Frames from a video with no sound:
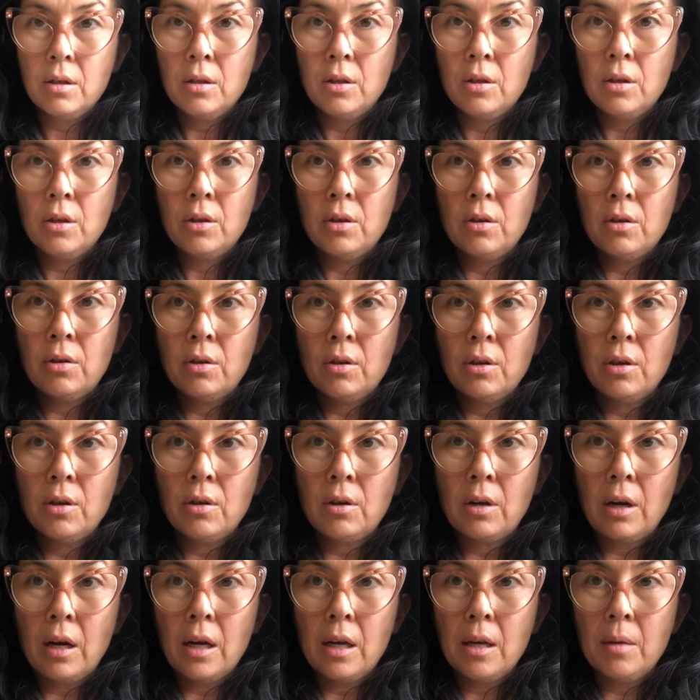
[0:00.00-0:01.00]
you
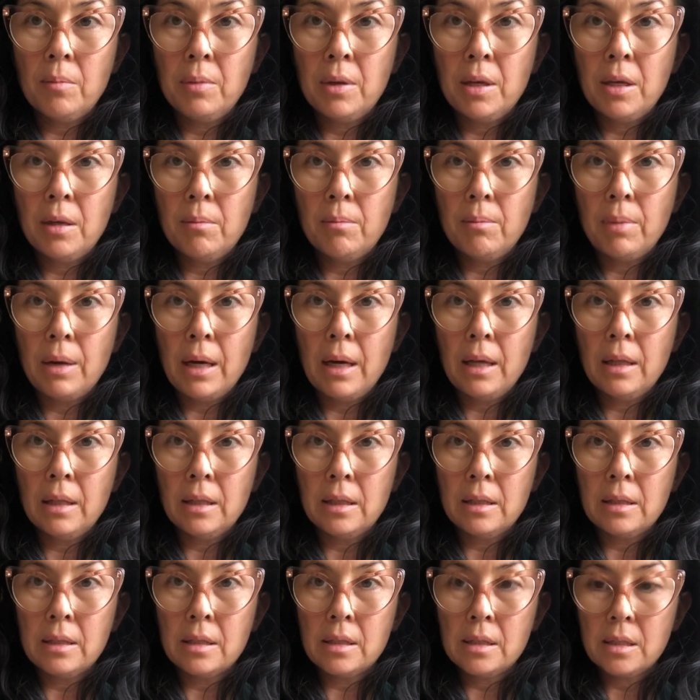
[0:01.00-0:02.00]
got to be in
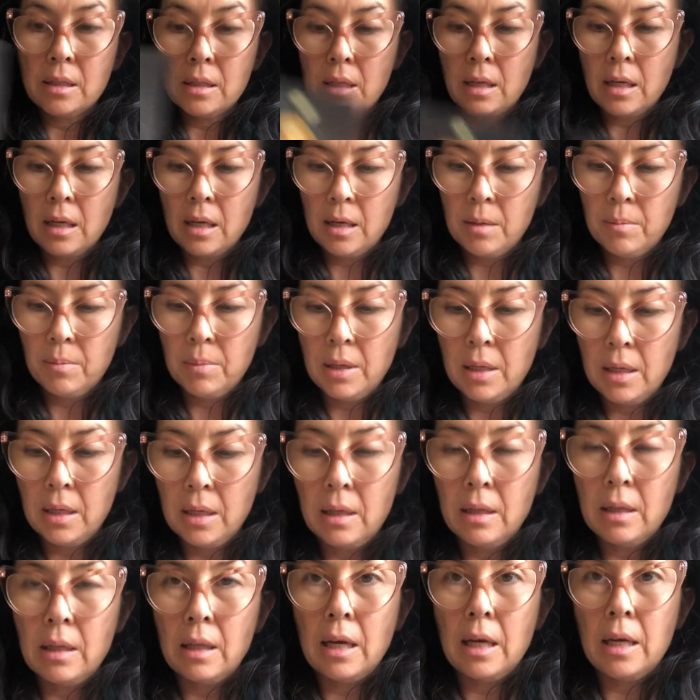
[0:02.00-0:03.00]
balance to kind of be in
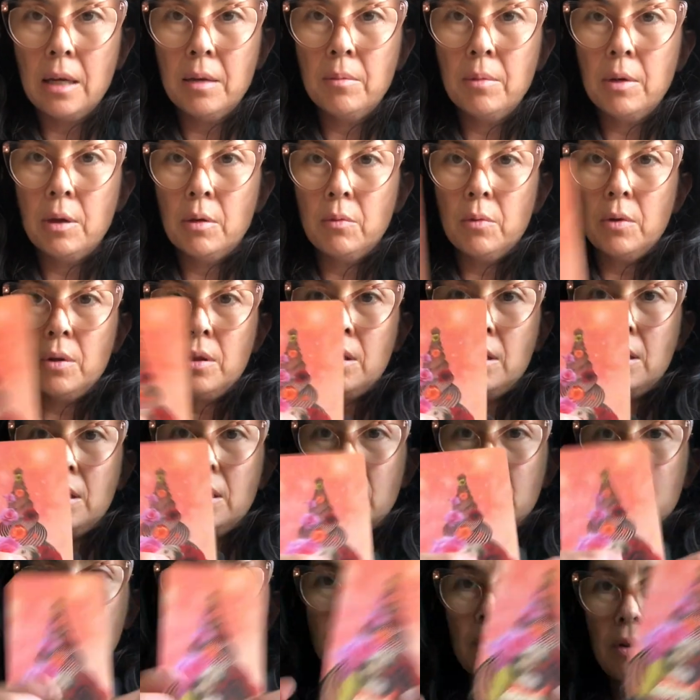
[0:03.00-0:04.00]
alignment with it.
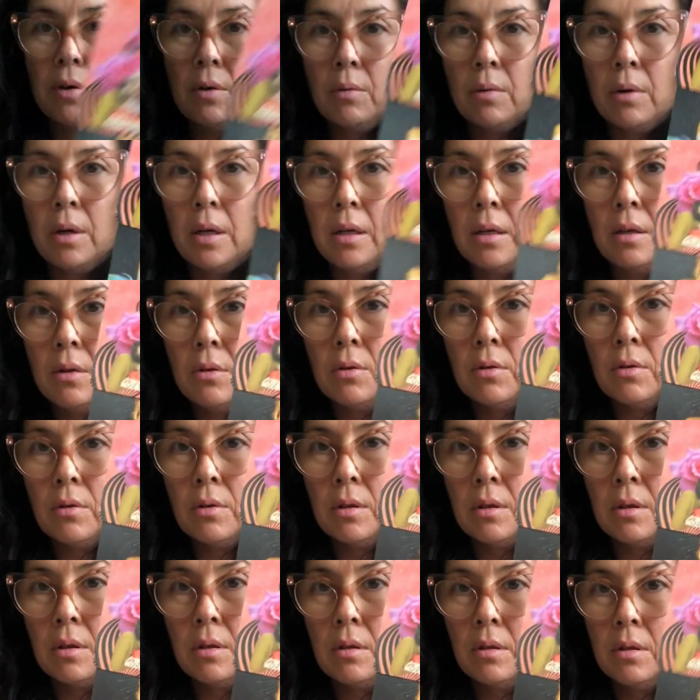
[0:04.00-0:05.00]
This fell right
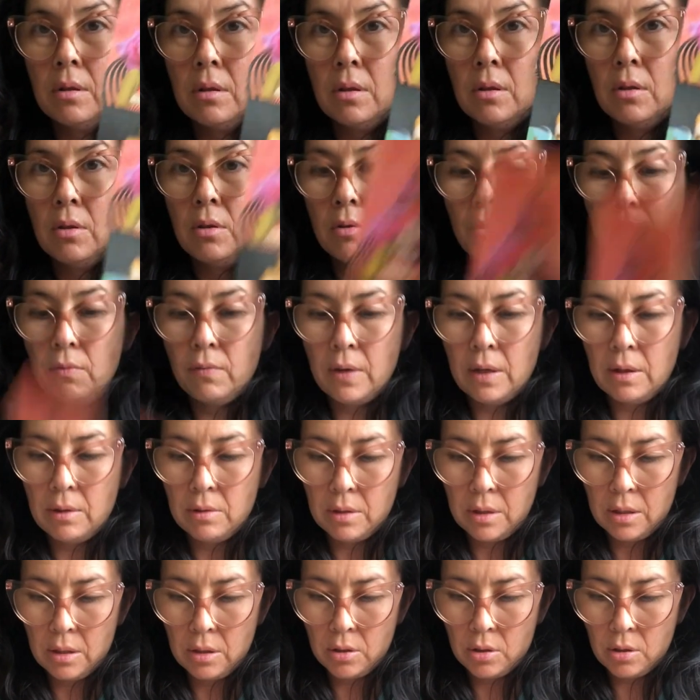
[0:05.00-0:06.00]
under the new
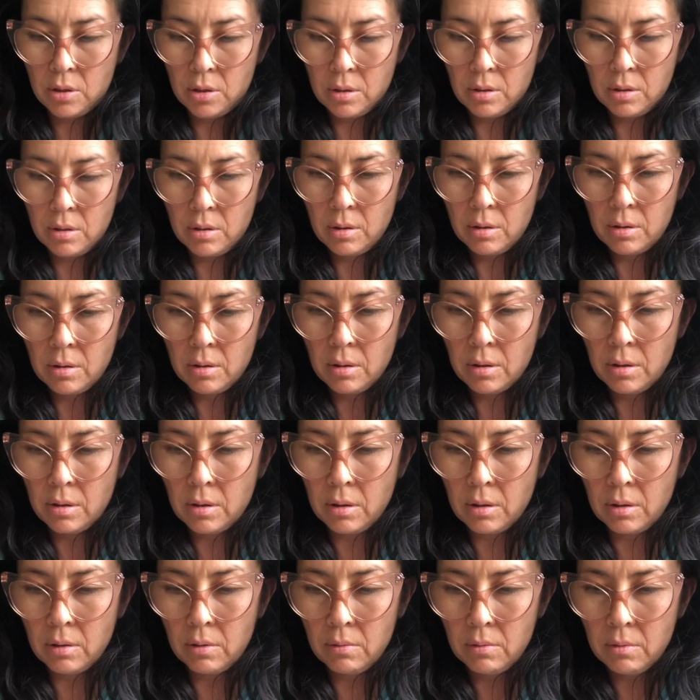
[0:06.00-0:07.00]
foundation, you
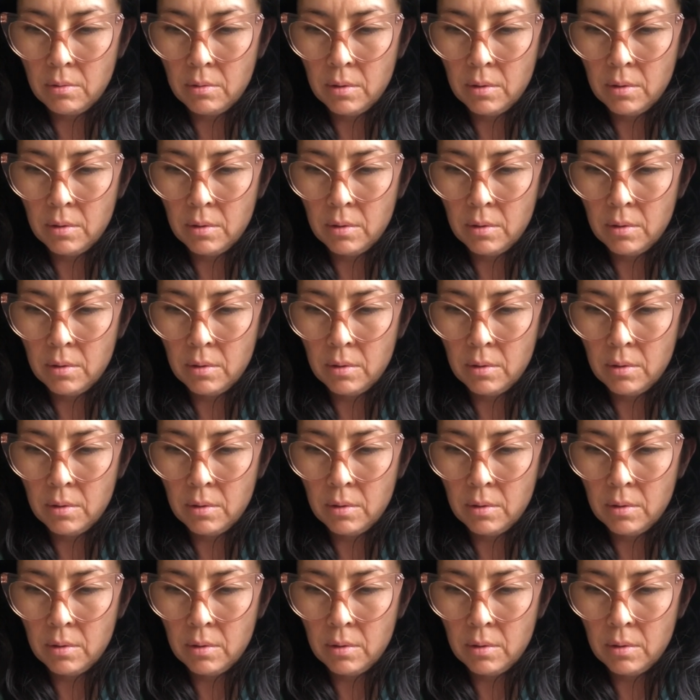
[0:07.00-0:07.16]
know.